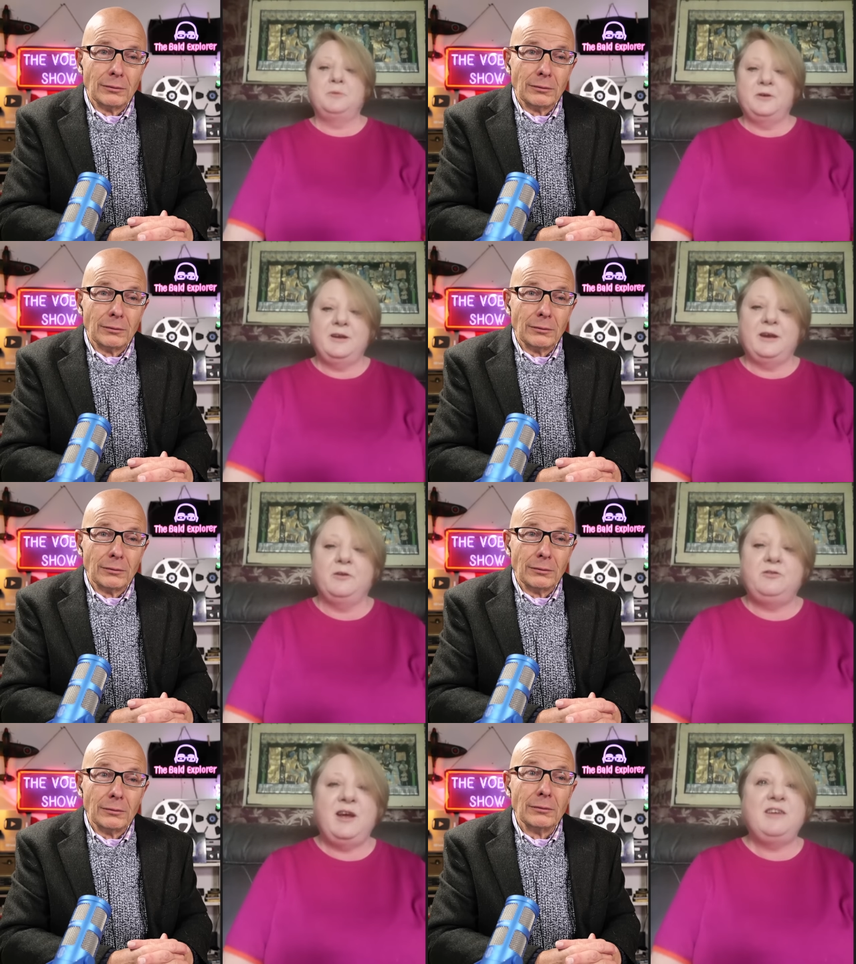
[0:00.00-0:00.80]
Speaker 1: But you know,
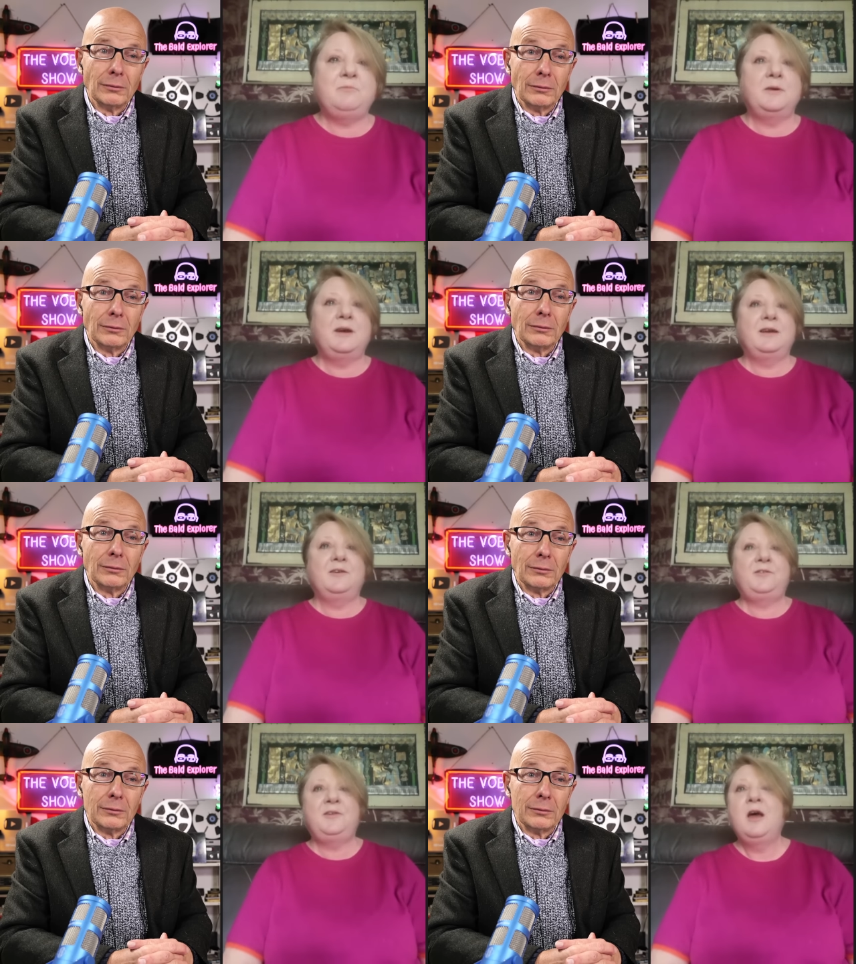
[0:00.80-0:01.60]
Dave
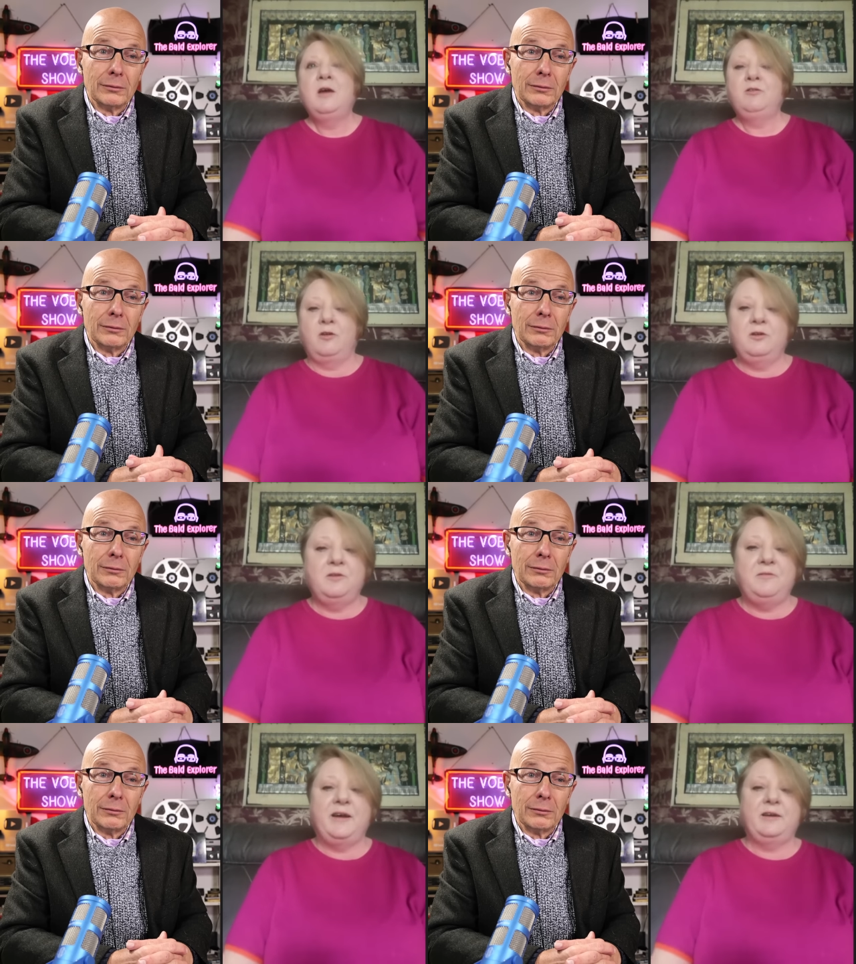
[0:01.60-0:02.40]
McGuinness, Don
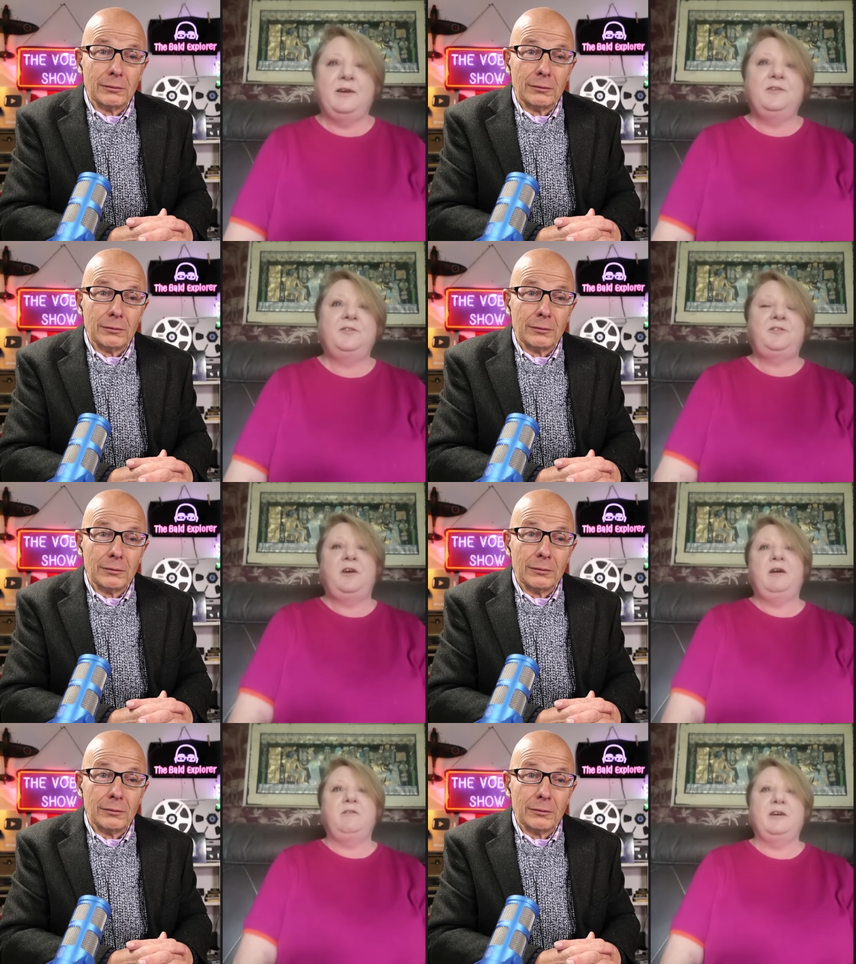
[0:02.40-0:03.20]
Kavanagh,
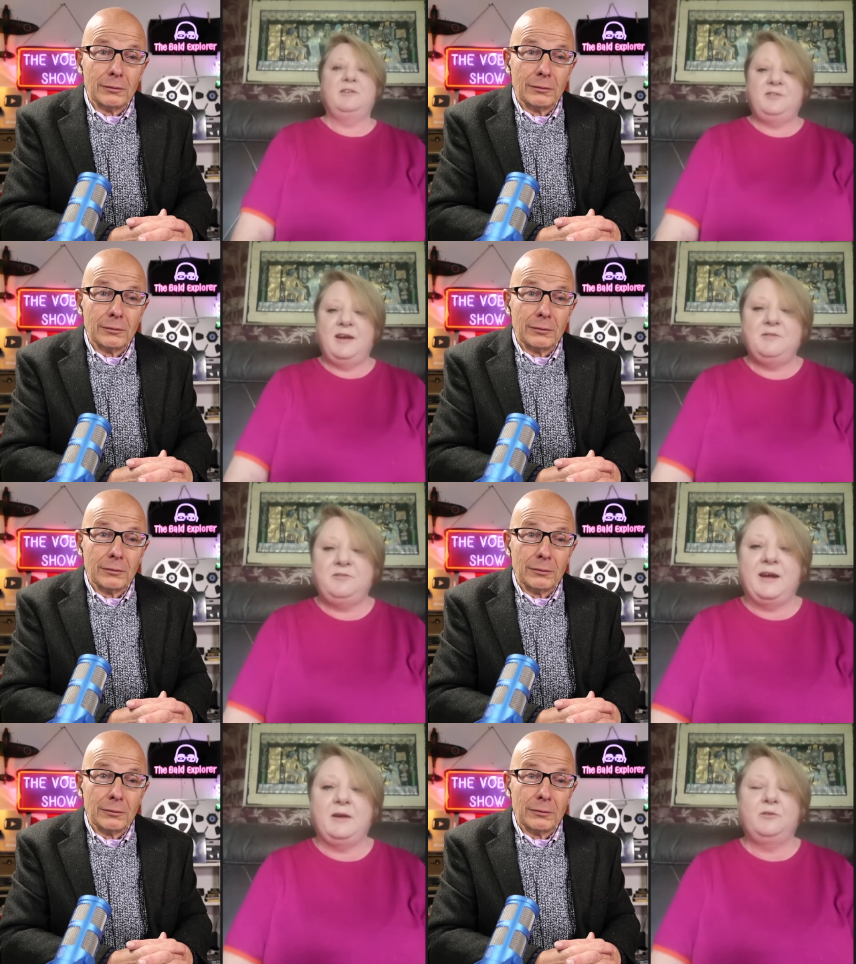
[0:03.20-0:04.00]
Sarah, Dave
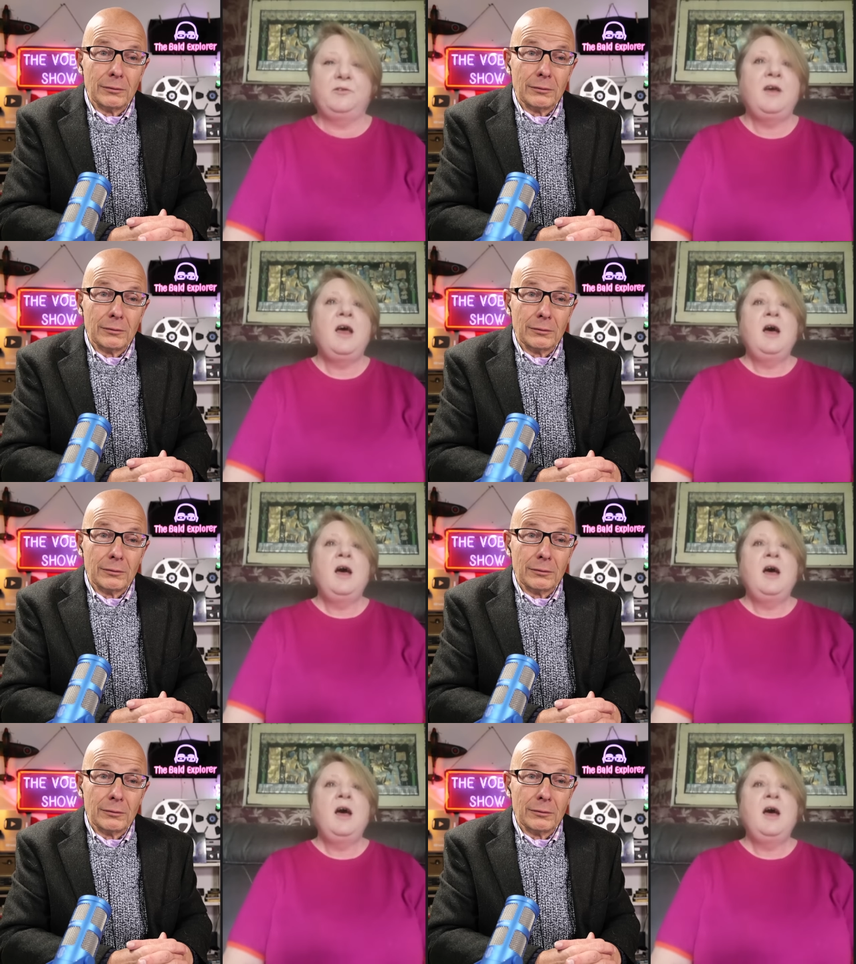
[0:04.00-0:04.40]
Downs,